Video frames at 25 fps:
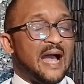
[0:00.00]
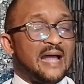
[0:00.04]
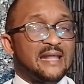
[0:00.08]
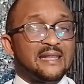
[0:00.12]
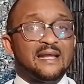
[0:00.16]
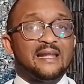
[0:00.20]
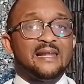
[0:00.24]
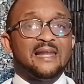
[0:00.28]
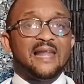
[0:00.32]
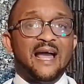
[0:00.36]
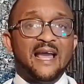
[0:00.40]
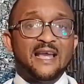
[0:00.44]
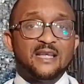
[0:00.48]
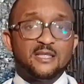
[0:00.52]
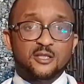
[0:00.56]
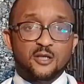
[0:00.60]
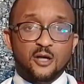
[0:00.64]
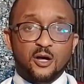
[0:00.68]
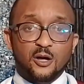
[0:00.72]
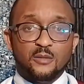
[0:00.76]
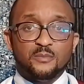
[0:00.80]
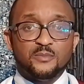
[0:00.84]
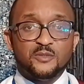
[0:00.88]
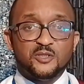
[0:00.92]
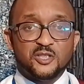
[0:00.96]
analyze
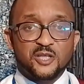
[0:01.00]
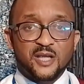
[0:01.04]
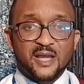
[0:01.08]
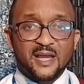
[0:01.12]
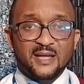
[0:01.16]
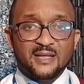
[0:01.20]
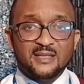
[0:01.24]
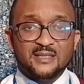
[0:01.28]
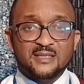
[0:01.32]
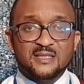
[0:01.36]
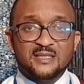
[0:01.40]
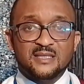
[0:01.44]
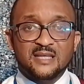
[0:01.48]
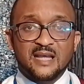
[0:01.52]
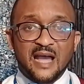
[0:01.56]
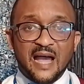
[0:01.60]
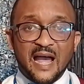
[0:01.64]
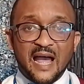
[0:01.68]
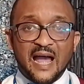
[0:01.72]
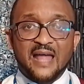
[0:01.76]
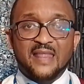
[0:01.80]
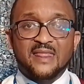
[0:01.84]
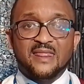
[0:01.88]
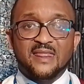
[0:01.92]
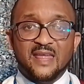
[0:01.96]
objects
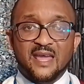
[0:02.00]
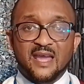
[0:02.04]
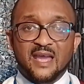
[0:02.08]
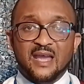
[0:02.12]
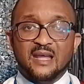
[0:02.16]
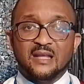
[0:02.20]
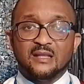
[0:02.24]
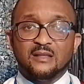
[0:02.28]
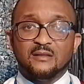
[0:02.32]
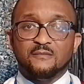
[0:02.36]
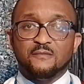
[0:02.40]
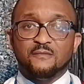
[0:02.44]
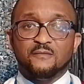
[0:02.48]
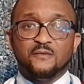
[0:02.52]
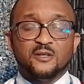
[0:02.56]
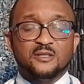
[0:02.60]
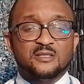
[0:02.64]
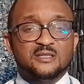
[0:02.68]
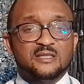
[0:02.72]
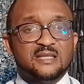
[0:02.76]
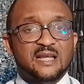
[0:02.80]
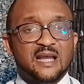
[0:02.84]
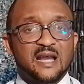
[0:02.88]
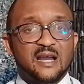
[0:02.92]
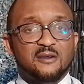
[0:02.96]
and then
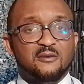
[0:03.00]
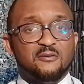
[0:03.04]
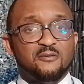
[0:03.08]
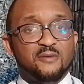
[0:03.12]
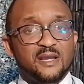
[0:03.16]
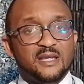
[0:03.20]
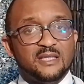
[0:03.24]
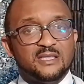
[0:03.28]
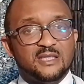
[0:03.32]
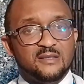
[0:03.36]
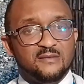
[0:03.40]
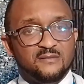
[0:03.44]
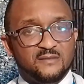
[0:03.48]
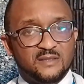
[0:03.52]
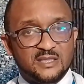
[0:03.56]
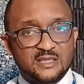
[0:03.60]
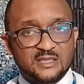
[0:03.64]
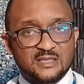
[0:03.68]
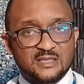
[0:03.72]
foster creative